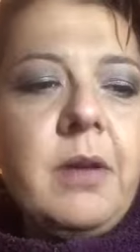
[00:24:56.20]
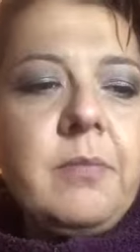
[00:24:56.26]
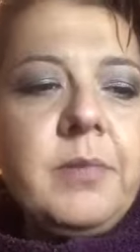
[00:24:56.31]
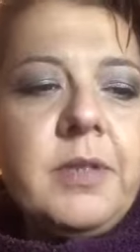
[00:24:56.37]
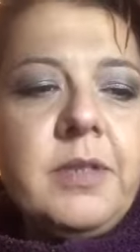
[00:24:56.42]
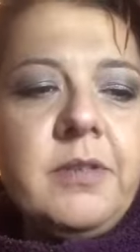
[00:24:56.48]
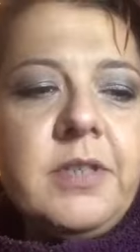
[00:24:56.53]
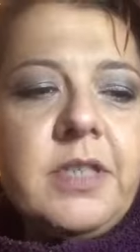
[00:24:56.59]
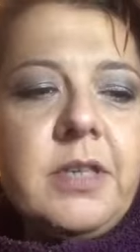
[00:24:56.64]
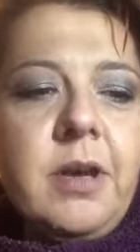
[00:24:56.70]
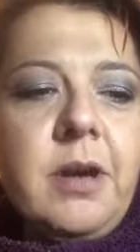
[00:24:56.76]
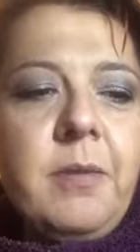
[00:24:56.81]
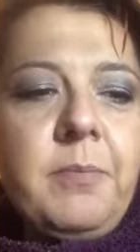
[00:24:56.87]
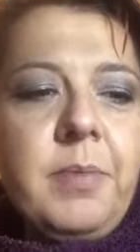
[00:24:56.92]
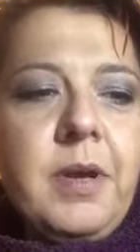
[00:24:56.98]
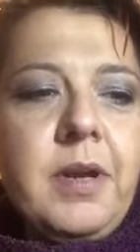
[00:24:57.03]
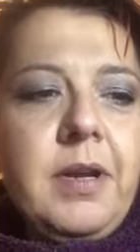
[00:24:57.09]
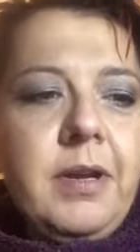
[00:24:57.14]
I'm going to
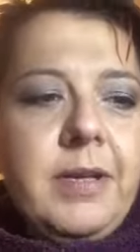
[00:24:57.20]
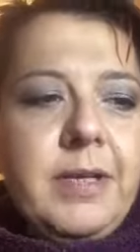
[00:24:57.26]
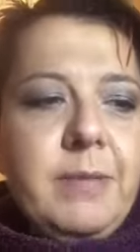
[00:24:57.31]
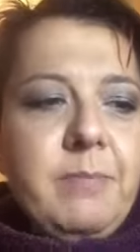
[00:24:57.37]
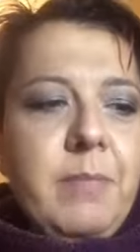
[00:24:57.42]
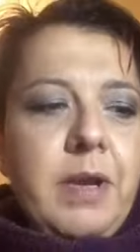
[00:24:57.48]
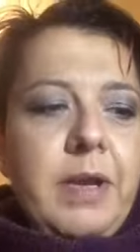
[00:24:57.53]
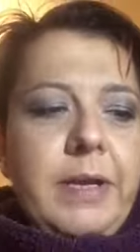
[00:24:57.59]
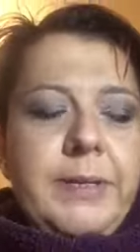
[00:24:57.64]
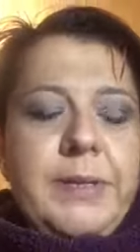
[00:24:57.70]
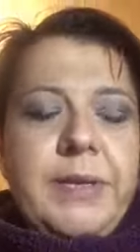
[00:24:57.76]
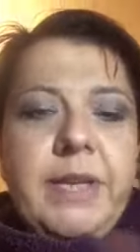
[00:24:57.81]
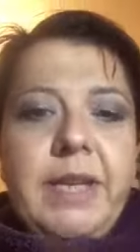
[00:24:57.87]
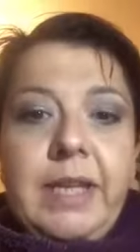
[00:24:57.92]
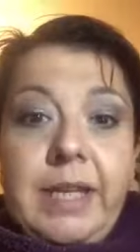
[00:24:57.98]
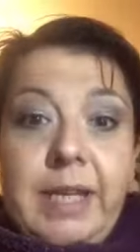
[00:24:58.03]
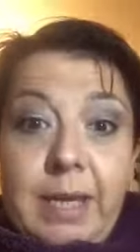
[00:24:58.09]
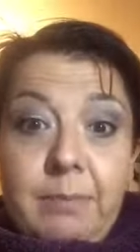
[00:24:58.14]
start by lining my
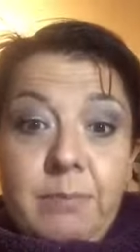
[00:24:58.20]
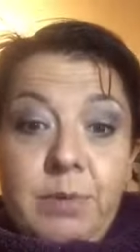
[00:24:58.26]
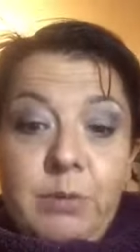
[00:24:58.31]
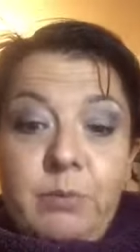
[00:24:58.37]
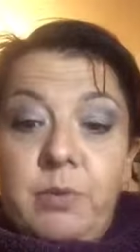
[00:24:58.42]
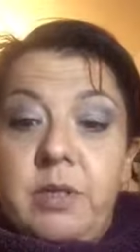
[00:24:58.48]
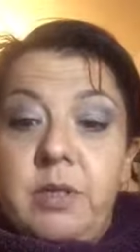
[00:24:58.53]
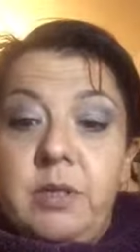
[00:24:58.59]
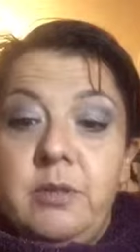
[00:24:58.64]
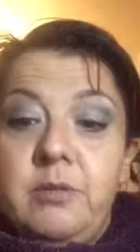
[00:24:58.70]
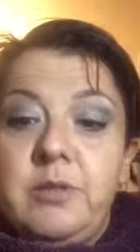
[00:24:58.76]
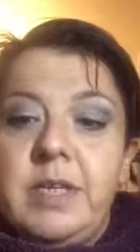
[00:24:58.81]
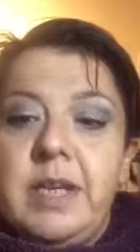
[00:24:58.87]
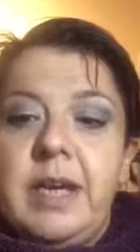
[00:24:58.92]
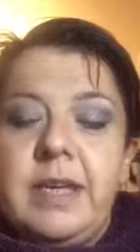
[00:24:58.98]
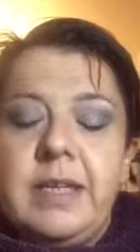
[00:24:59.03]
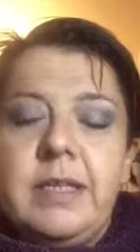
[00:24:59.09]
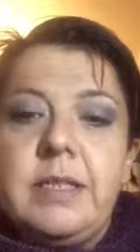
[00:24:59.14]
lips with Nude
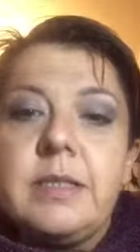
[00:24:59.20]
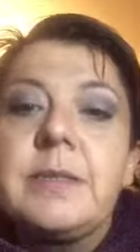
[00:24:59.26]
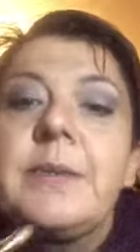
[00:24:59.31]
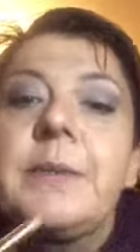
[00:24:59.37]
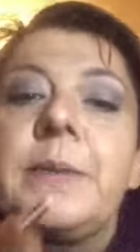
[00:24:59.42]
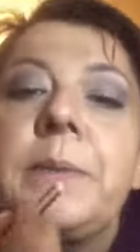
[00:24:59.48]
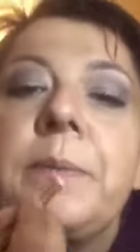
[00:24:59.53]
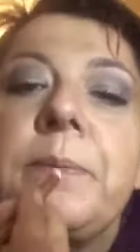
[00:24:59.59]
Kate.